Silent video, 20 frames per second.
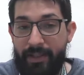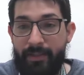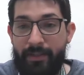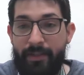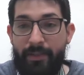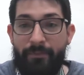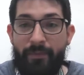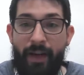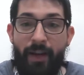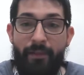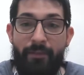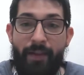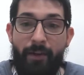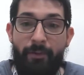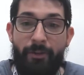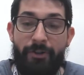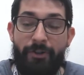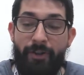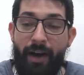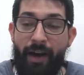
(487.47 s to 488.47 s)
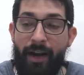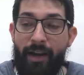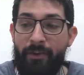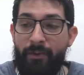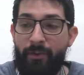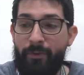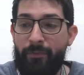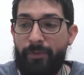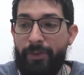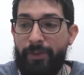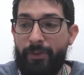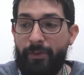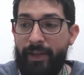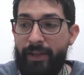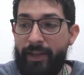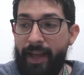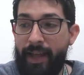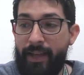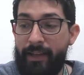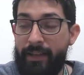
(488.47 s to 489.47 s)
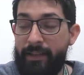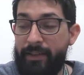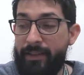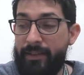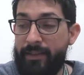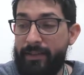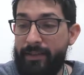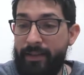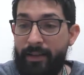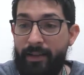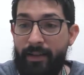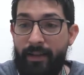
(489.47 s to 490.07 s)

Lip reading: 65-hour tryout over 3 days,